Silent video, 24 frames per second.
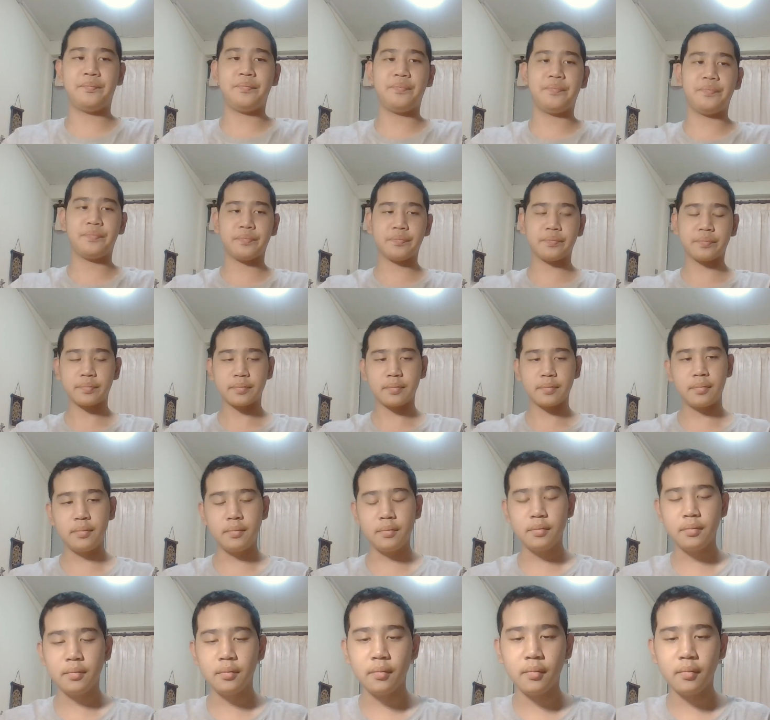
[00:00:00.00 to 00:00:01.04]

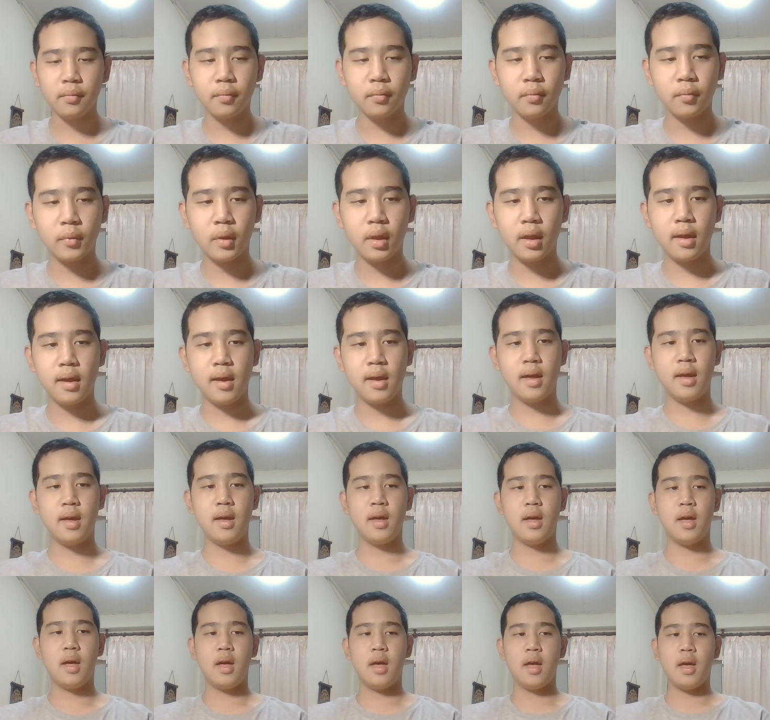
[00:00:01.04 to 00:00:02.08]

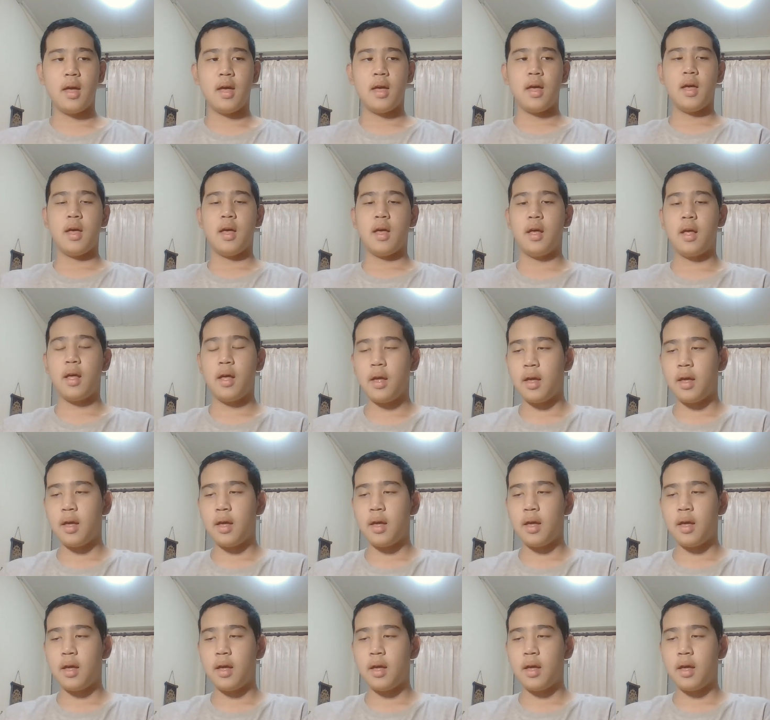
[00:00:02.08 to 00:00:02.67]
Nobody speaks.